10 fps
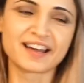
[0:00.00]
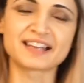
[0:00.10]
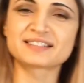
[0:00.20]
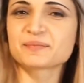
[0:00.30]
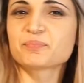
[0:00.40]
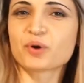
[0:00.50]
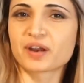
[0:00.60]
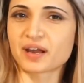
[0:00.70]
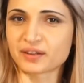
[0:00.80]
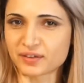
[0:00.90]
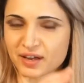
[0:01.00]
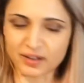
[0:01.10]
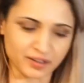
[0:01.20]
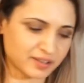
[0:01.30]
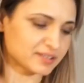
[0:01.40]
At some point
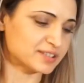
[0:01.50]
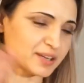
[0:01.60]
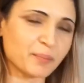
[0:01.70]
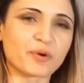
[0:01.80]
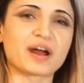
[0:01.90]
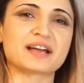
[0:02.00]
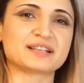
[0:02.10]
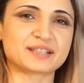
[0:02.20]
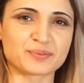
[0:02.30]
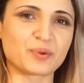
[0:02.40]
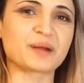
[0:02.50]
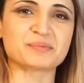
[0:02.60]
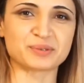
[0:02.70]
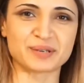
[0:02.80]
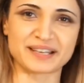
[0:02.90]
I'll summarize what I'm
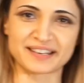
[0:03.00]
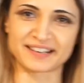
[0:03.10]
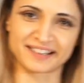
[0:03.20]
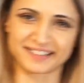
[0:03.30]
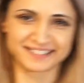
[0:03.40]
doing here.